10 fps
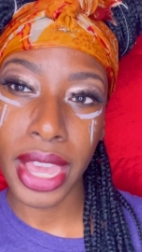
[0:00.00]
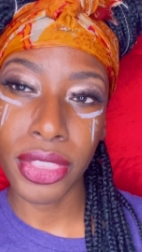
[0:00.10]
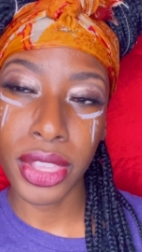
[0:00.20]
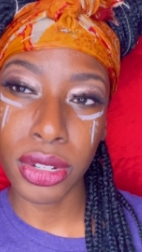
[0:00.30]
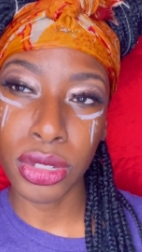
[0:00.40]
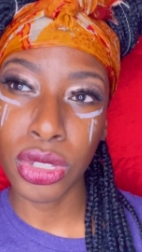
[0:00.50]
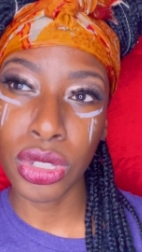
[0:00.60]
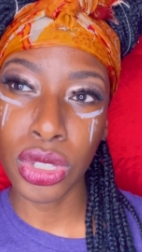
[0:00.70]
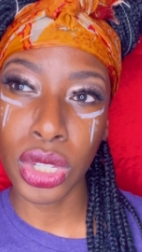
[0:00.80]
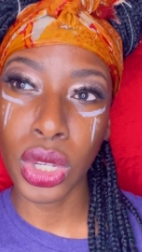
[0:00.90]
there's
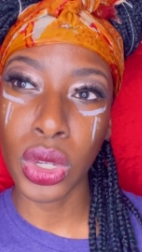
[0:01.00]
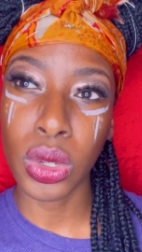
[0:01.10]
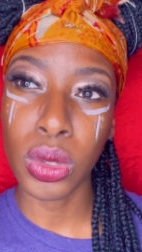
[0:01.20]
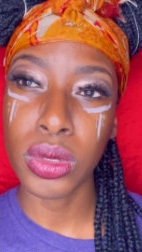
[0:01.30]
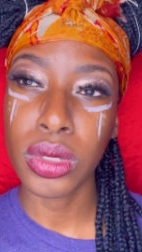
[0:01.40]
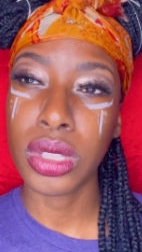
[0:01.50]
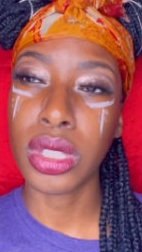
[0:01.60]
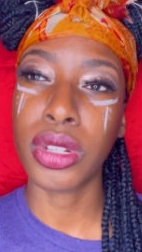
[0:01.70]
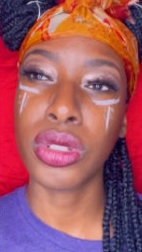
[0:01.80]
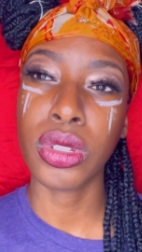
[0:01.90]
still
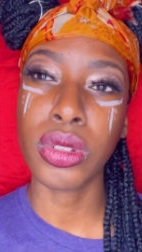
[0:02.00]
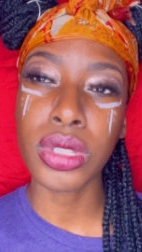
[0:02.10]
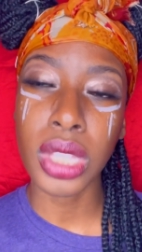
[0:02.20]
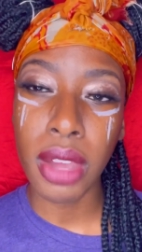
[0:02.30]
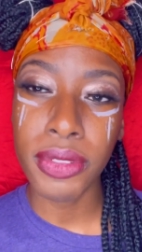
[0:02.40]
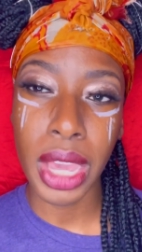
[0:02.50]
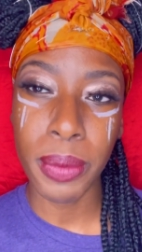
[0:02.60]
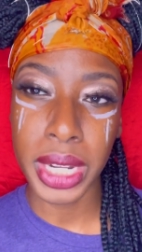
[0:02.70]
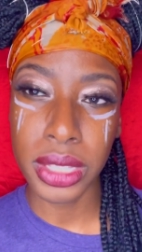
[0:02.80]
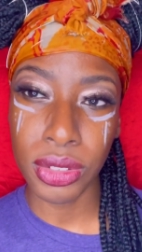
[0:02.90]
stuff that
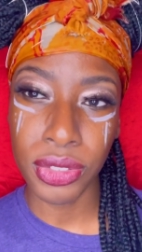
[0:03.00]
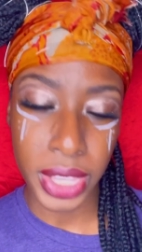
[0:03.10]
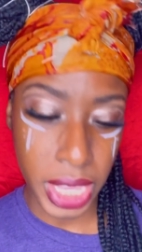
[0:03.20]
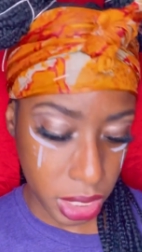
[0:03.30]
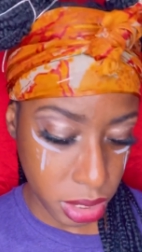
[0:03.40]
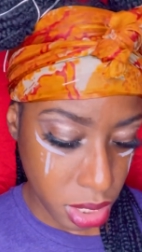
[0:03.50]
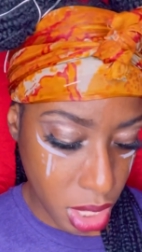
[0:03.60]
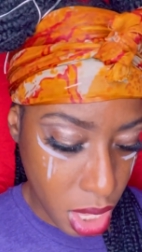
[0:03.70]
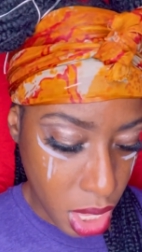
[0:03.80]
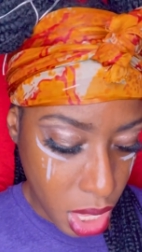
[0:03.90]
we need to fix.
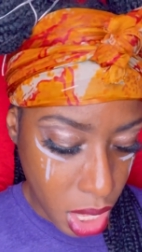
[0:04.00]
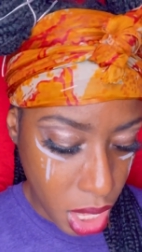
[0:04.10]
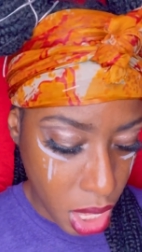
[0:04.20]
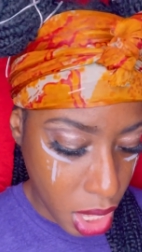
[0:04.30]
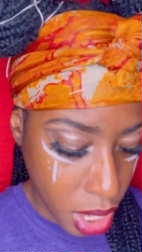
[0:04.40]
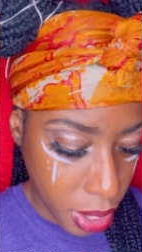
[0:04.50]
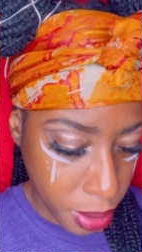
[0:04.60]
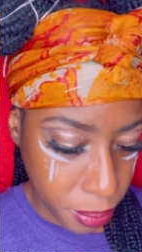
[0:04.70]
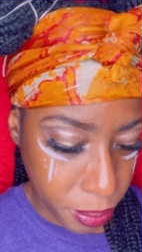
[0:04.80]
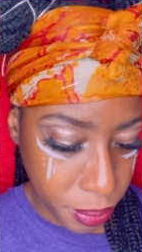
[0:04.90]

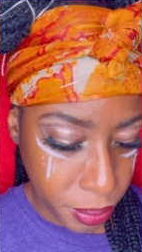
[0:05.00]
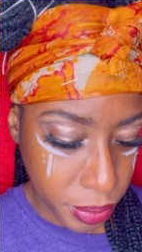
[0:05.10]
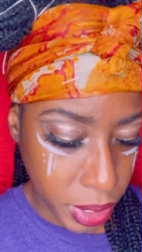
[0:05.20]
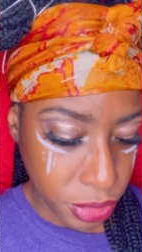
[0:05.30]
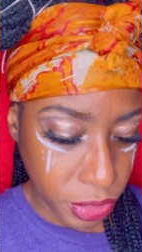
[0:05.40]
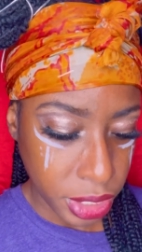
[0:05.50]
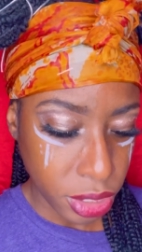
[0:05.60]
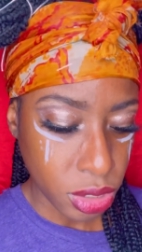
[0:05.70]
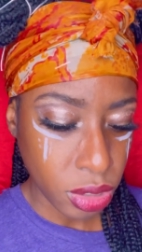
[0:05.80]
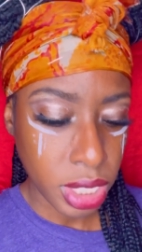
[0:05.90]
I feel like
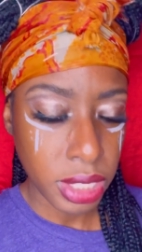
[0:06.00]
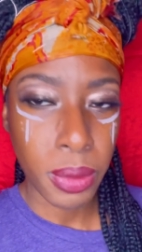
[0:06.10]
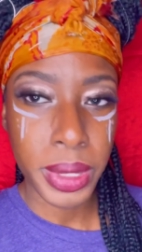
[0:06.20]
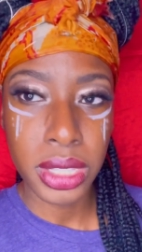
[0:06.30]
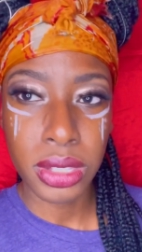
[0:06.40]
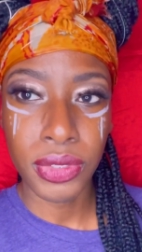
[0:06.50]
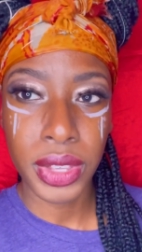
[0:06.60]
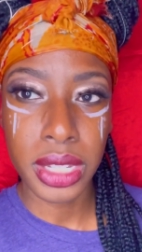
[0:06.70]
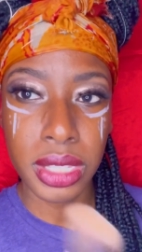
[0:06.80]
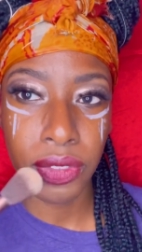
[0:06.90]
there's still stuff that we need to
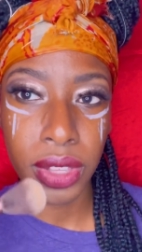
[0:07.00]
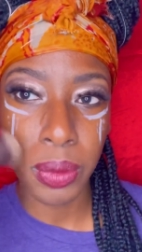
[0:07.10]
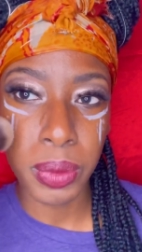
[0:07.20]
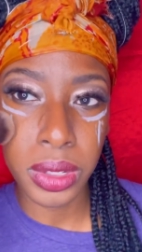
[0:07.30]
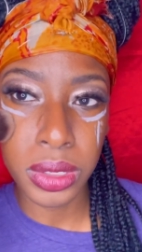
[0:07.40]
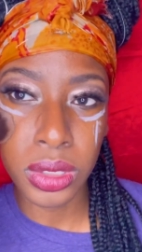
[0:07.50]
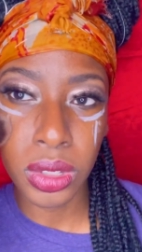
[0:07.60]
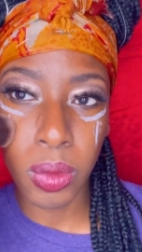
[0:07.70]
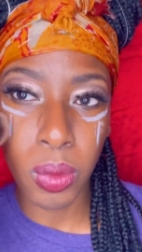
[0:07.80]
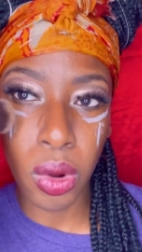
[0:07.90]
fix. I feel like there's
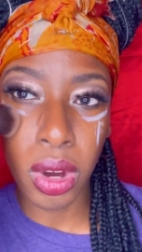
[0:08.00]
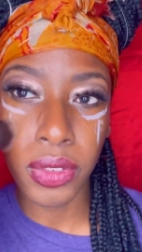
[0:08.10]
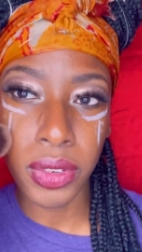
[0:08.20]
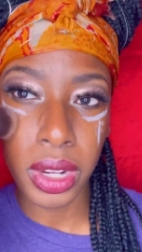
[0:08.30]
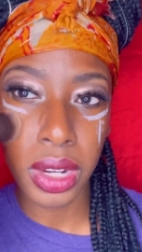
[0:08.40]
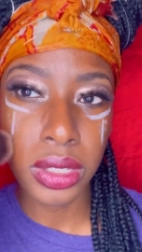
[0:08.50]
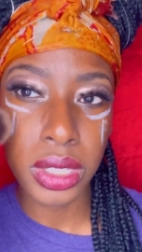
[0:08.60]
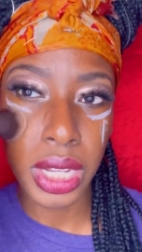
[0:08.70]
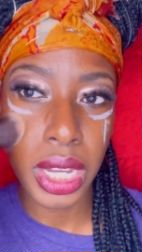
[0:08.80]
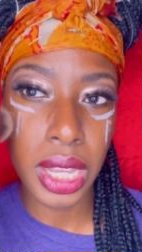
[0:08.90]
still more
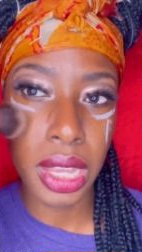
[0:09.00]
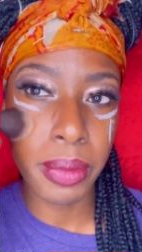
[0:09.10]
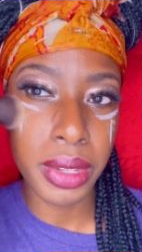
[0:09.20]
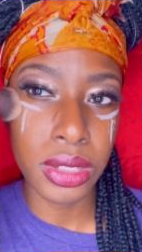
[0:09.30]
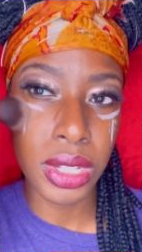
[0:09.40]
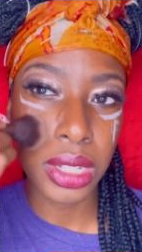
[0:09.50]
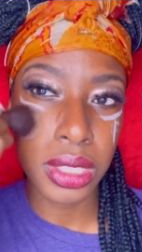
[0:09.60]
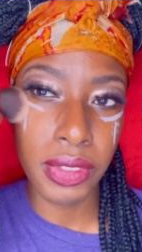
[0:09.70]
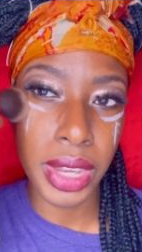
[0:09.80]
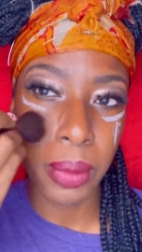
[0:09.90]
to come. I'm gonna try to
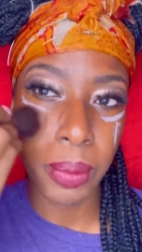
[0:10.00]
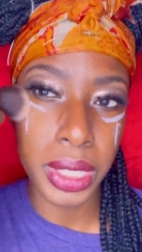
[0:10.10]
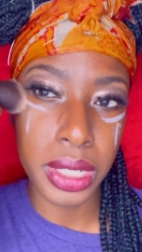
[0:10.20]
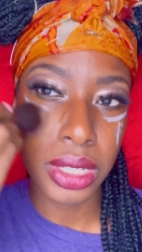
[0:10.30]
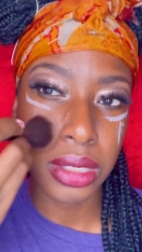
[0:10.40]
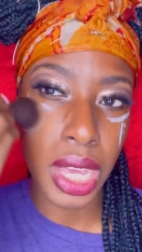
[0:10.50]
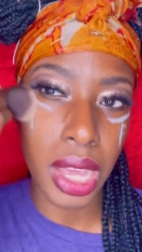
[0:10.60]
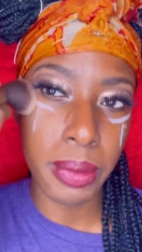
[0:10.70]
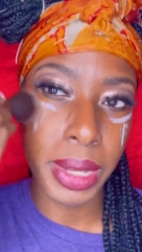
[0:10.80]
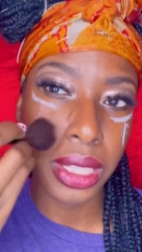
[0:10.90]
see if I can blend this
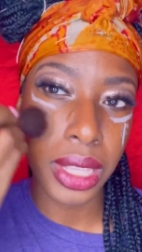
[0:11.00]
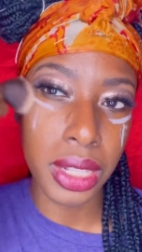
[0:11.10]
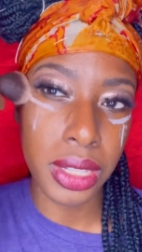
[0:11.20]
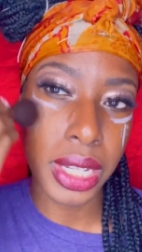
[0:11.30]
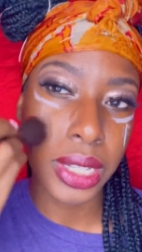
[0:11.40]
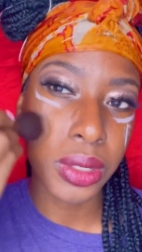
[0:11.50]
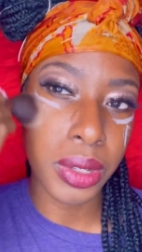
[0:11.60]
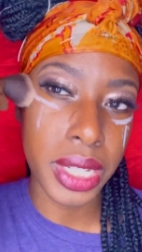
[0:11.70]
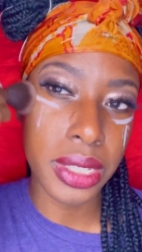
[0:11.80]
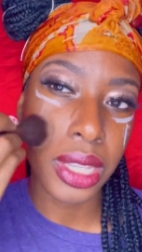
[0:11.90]
out and make it not look as
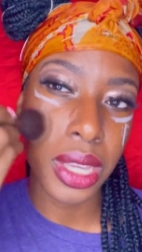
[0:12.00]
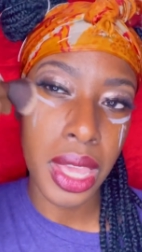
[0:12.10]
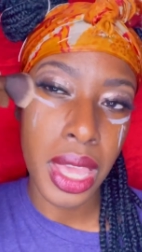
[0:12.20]
crazy.